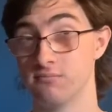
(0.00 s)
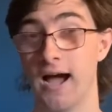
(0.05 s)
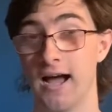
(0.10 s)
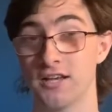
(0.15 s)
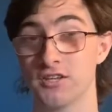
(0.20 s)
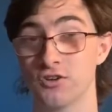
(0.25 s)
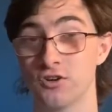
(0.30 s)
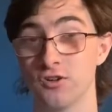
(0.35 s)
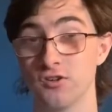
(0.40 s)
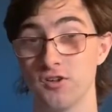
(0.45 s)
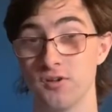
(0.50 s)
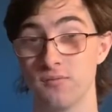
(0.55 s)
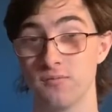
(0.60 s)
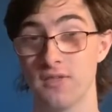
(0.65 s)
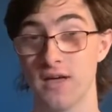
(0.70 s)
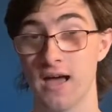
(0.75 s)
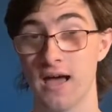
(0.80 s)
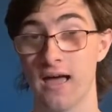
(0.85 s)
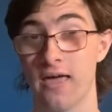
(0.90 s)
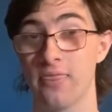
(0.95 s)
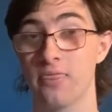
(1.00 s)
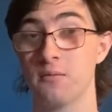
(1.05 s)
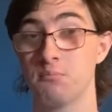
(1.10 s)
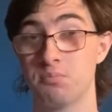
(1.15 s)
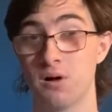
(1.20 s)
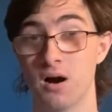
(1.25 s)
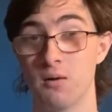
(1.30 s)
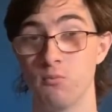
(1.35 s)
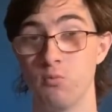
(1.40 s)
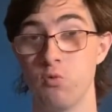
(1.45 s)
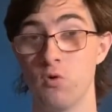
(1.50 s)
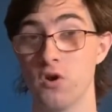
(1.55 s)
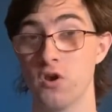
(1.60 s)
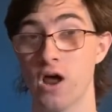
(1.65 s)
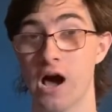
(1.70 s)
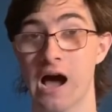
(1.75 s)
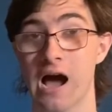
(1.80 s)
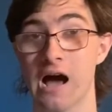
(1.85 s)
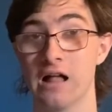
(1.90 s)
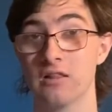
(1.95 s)
I told him that the pump would
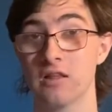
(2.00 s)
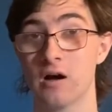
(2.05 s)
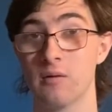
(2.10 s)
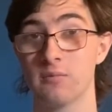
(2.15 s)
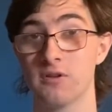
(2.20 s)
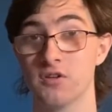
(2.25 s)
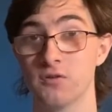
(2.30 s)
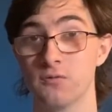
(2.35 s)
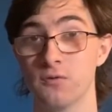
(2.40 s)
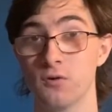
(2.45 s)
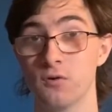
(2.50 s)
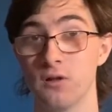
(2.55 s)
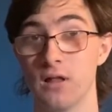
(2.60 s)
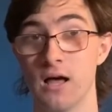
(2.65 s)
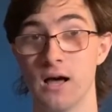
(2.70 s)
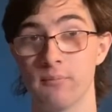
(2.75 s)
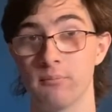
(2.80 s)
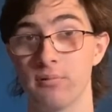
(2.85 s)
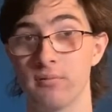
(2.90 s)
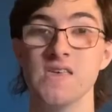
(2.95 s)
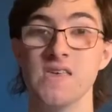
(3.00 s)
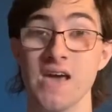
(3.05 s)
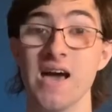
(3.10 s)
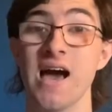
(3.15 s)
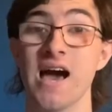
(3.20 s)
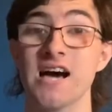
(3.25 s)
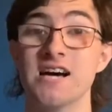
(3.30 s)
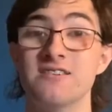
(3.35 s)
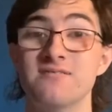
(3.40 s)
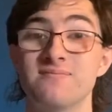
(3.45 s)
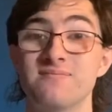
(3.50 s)
not allow me to fuel up. Yeah,